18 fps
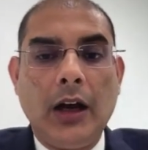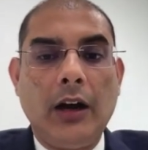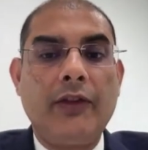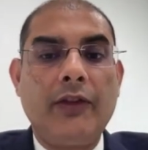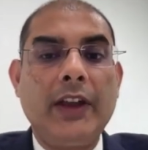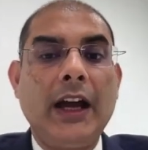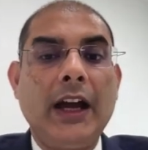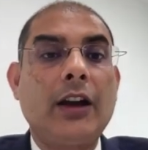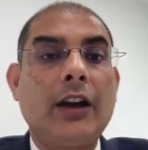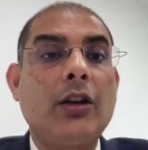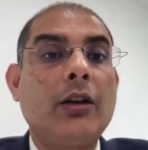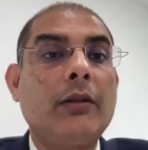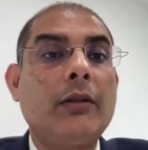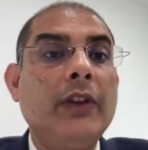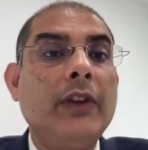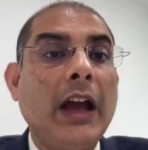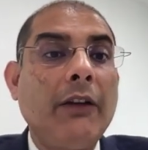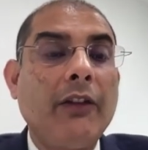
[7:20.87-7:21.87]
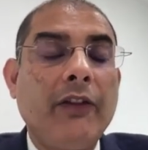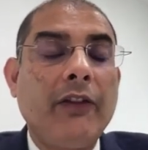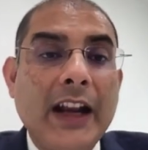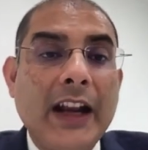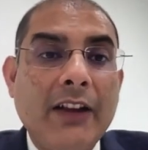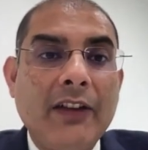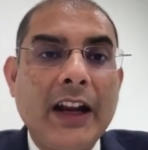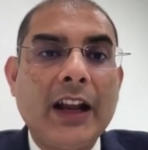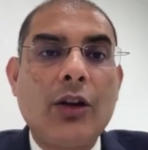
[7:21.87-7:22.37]
We have a
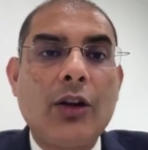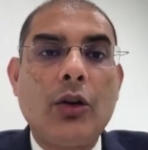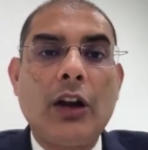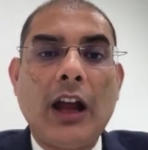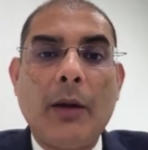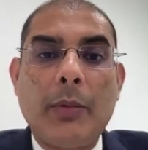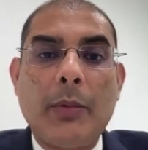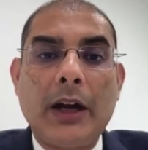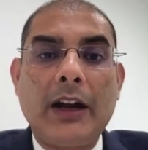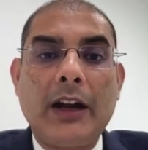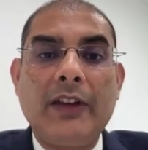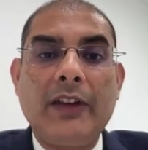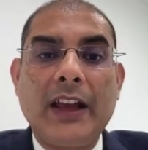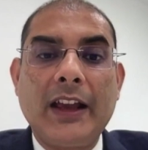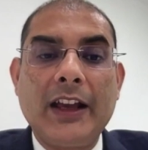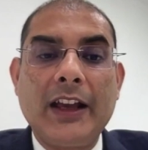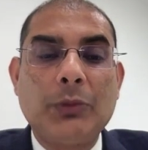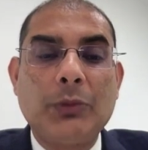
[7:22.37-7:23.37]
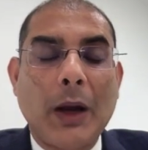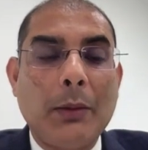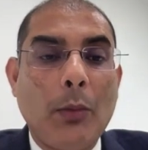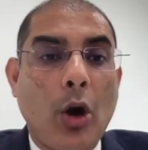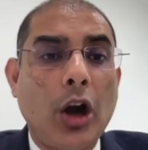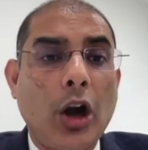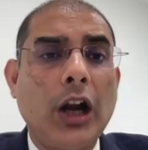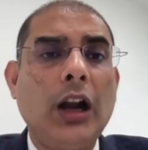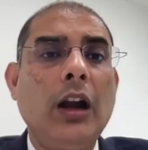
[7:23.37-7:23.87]
very collaborative engagement
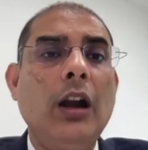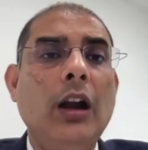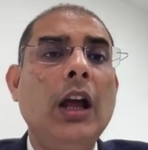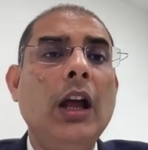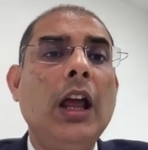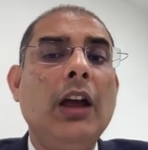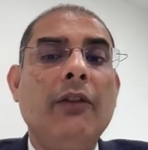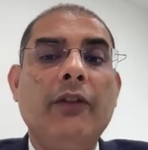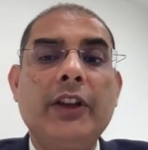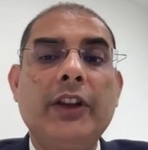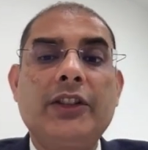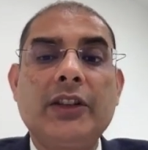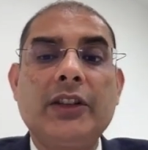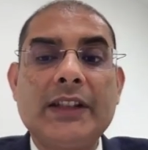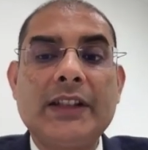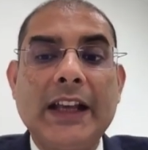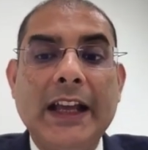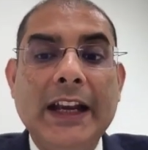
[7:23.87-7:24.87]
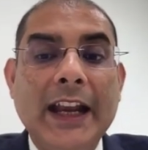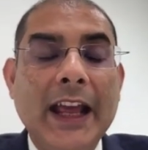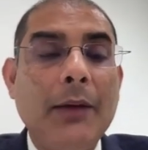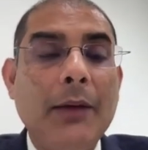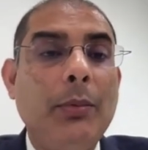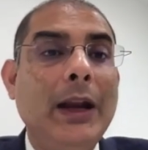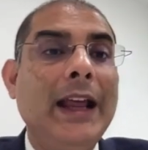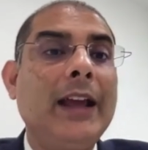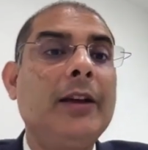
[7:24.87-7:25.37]
model, which is
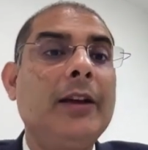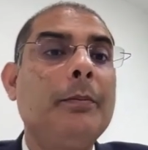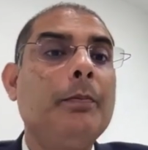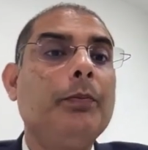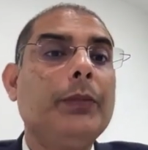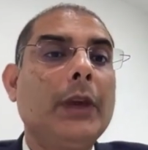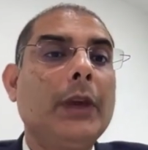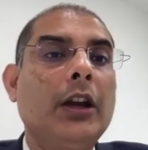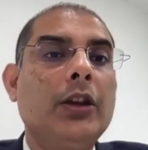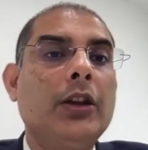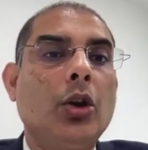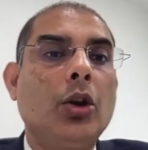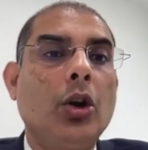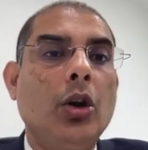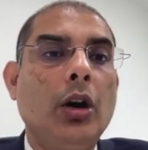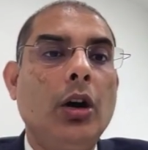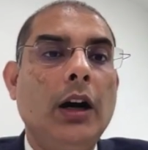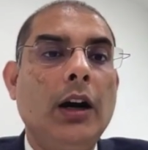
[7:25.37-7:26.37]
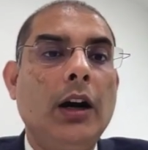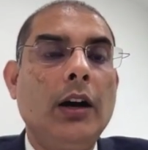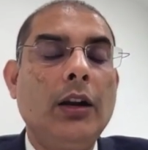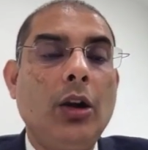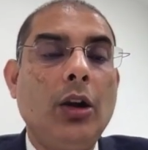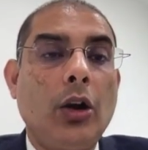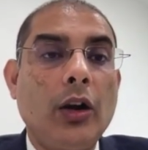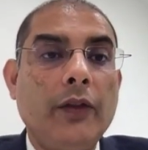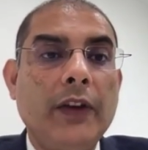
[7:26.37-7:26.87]
enabling a
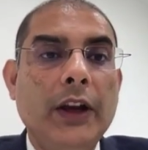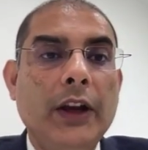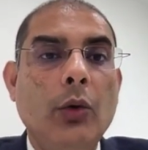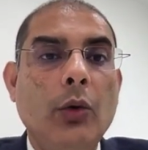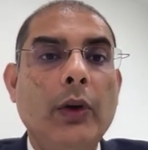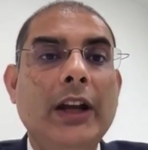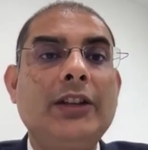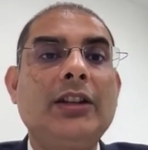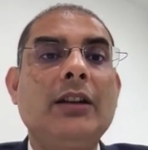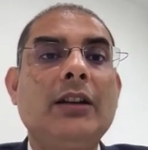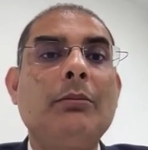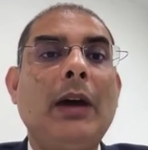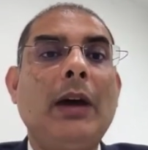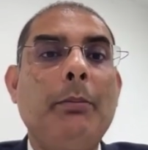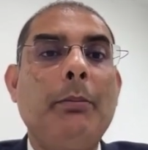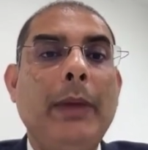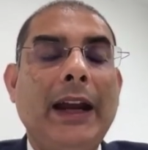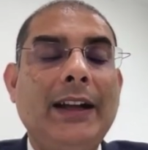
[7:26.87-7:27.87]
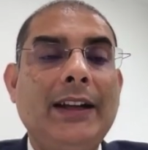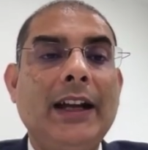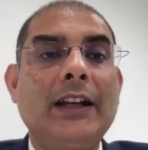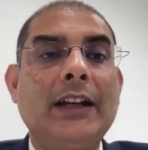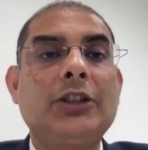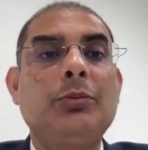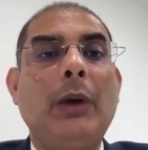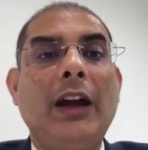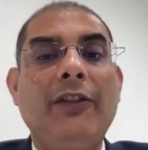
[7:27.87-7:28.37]
lot of innovation by big
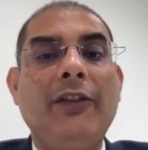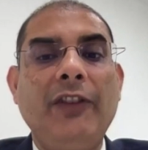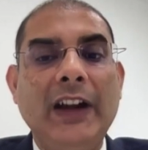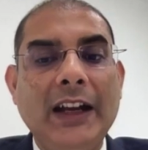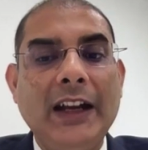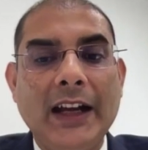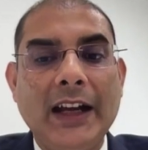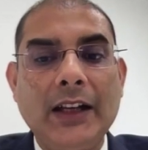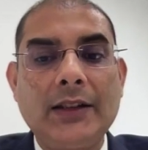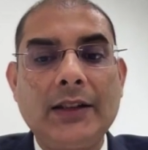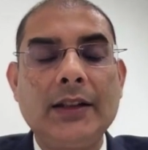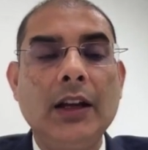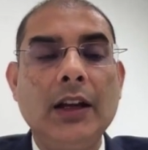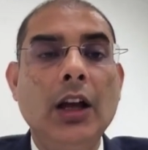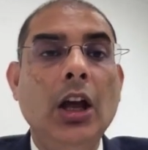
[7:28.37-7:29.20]
techs, by fintechs.